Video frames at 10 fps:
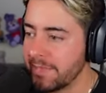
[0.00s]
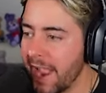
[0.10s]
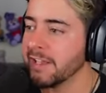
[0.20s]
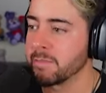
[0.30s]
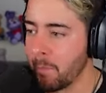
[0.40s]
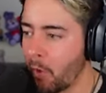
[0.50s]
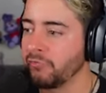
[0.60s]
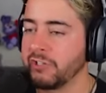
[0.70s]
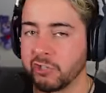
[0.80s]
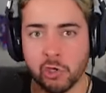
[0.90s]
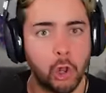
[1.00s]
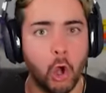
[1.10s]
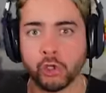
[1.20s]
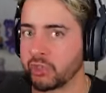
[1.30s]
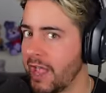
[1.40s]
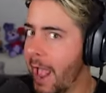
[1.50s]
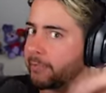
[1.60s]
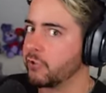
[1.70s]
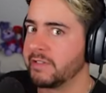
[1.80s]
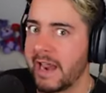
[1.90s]
that is Monty's claw just
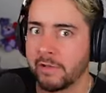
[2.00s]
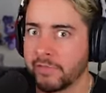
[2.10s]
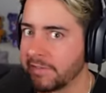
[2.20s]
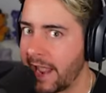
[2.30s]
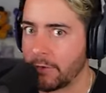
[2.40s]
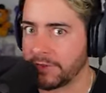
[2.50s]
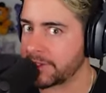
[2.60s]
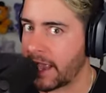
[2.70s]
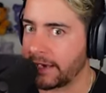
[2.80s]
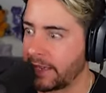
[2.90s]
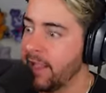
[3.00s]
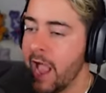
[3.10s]
absolutely delving down inside it.